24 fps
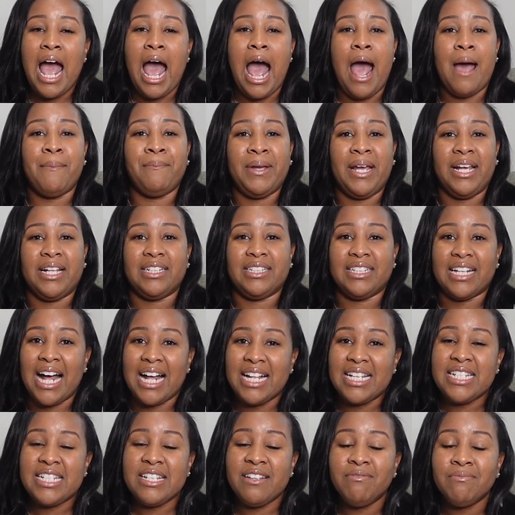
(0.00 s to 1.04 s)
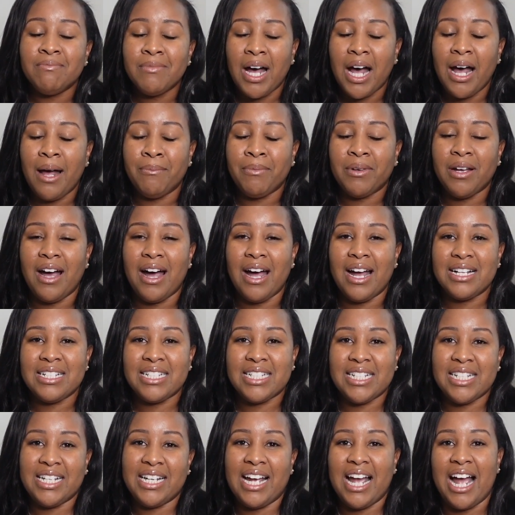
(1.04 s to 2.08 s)
I make lots of mom
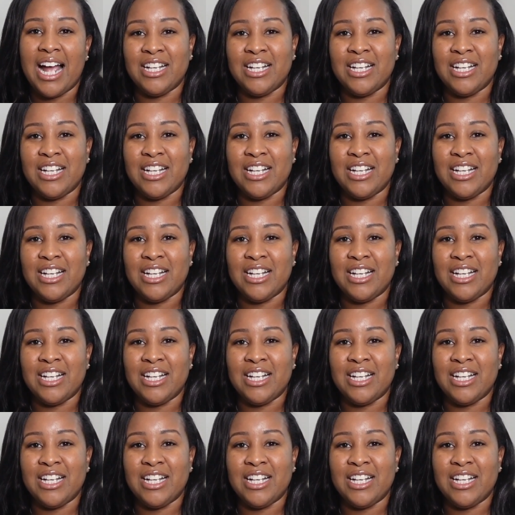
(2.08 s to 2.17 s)
content.